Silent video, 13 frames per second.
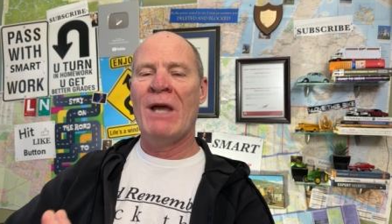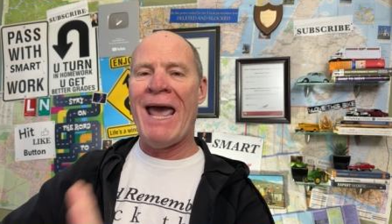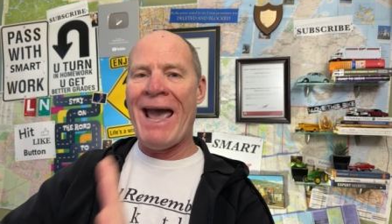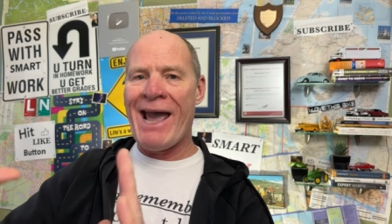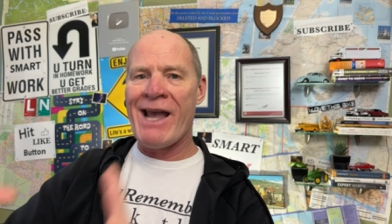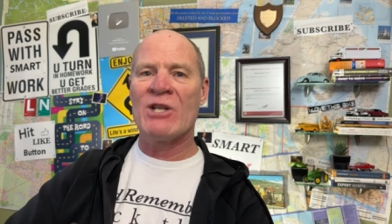
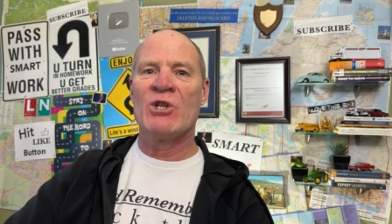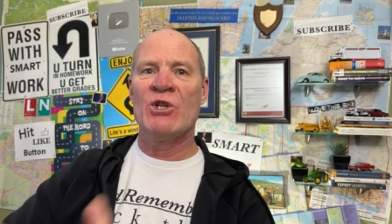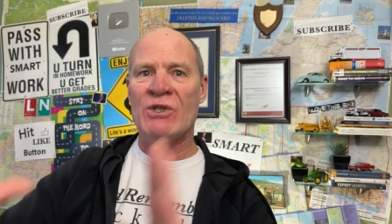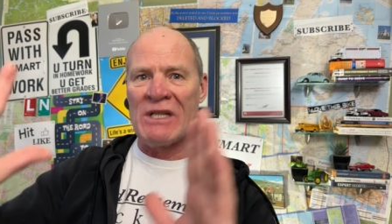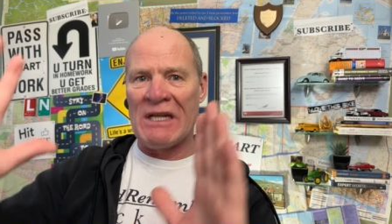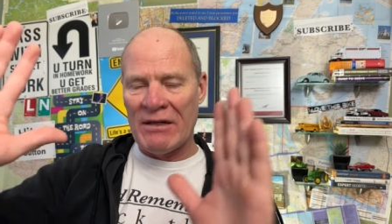
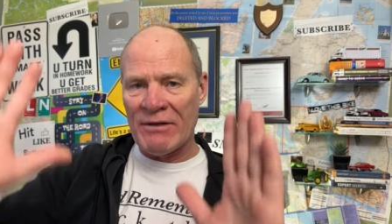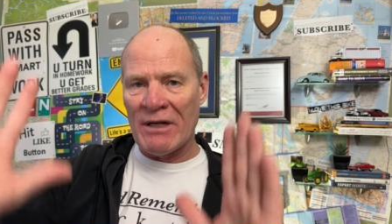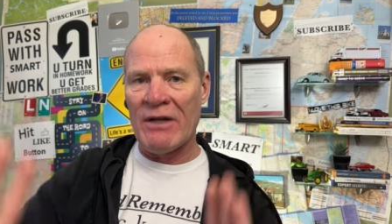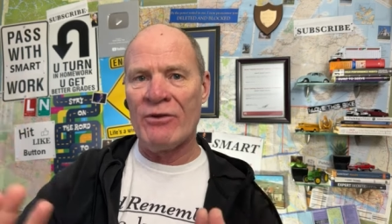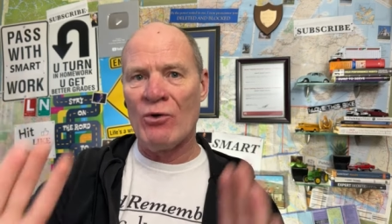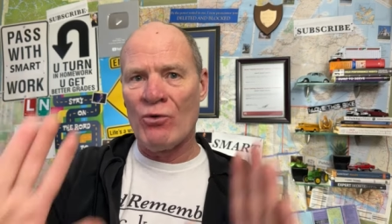actions of
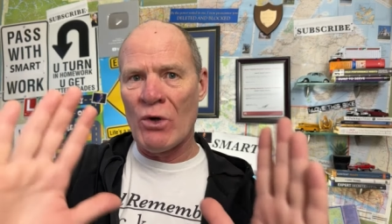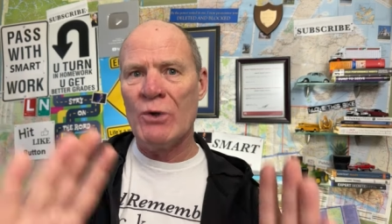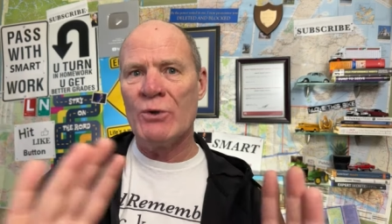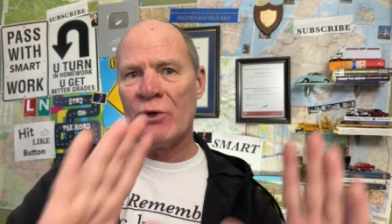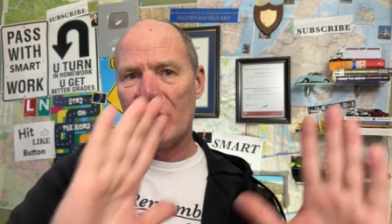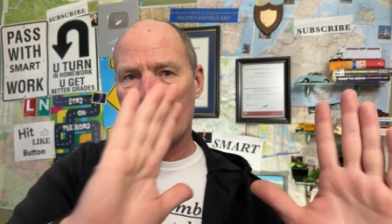other
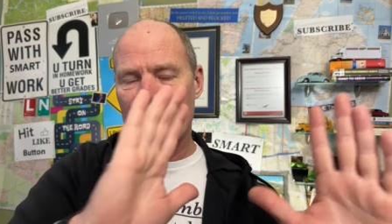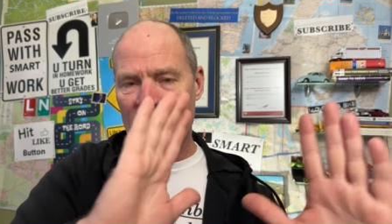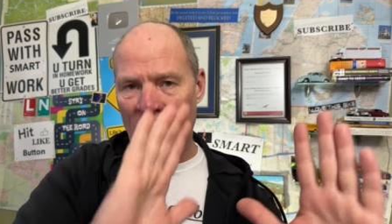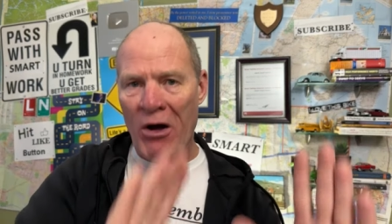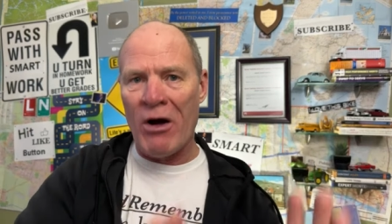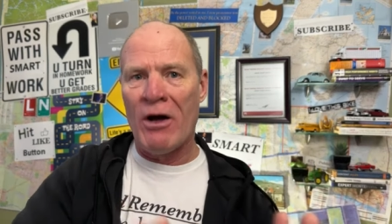road users
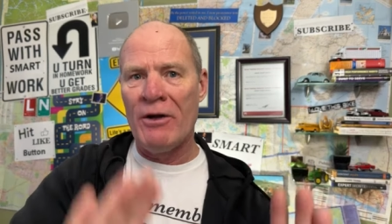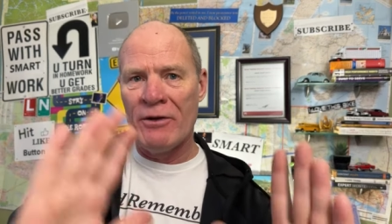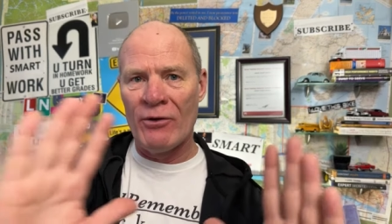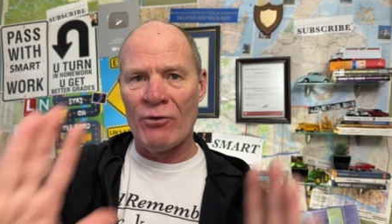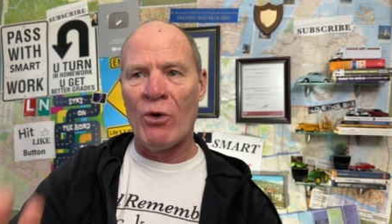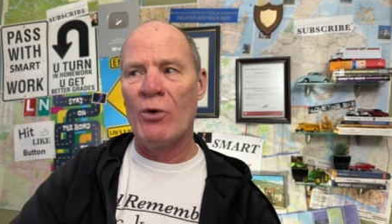on
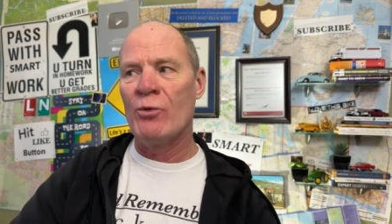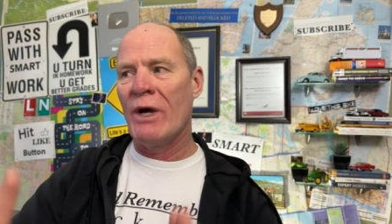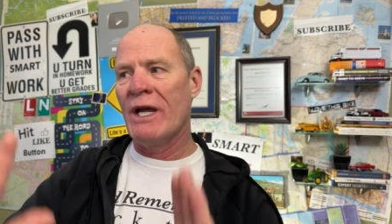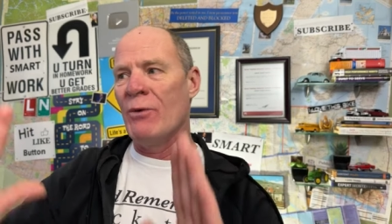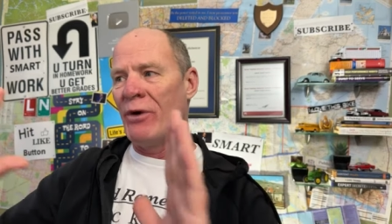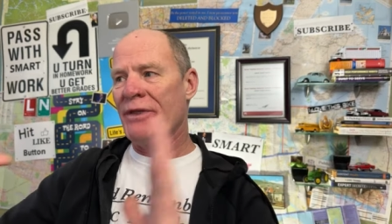the
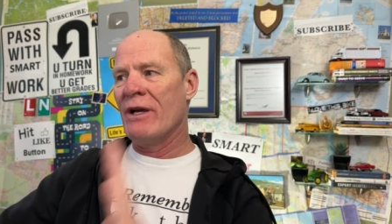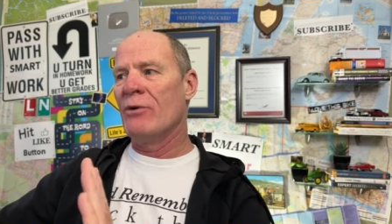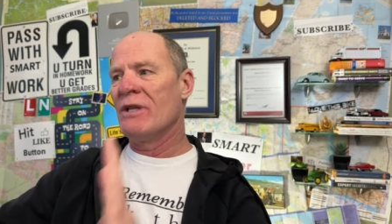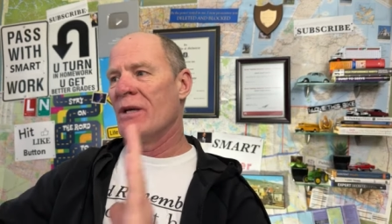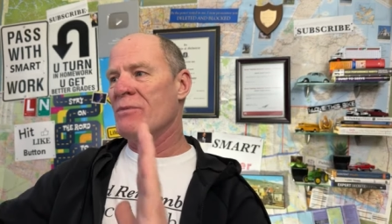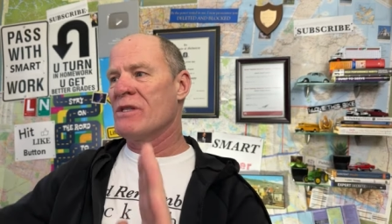roadway without
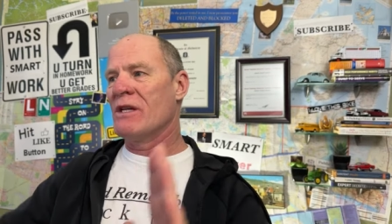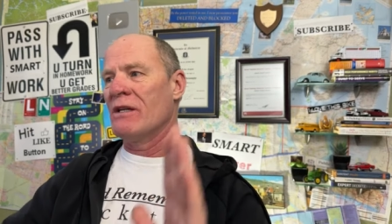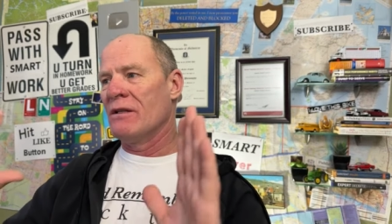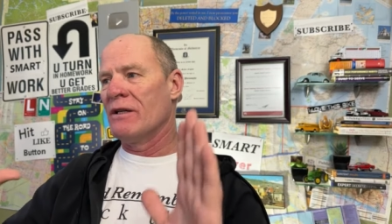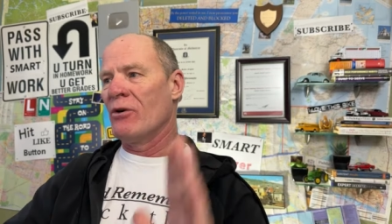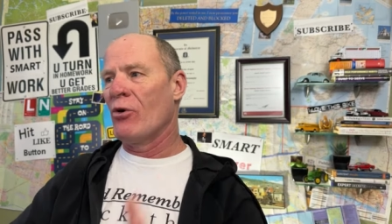them
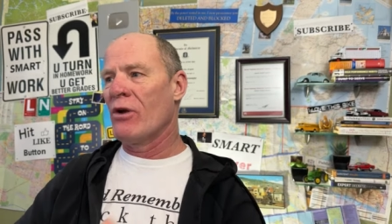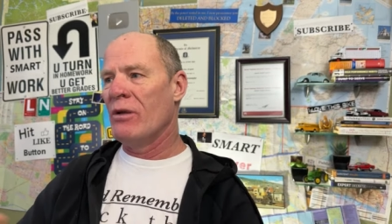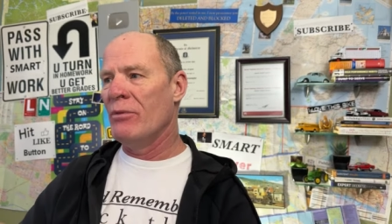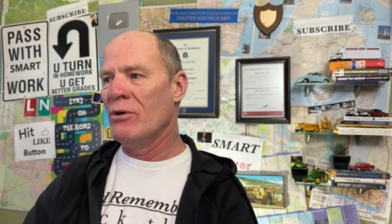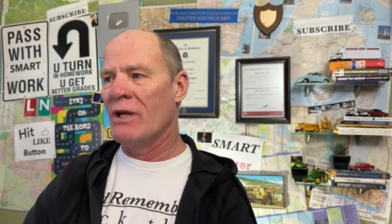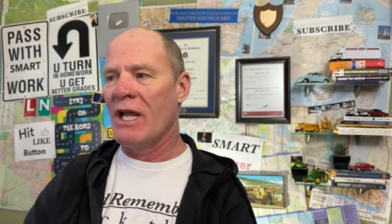signaling or
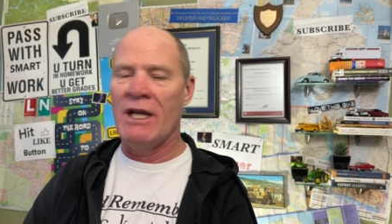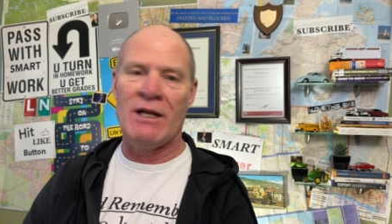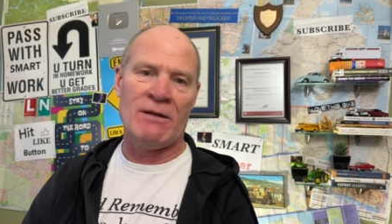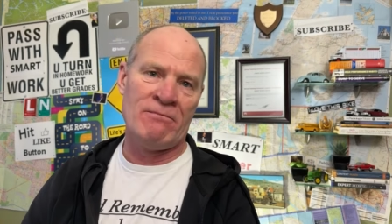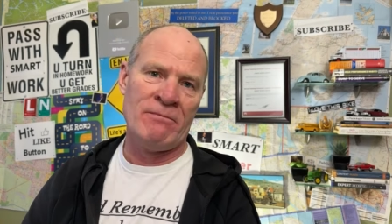communicating.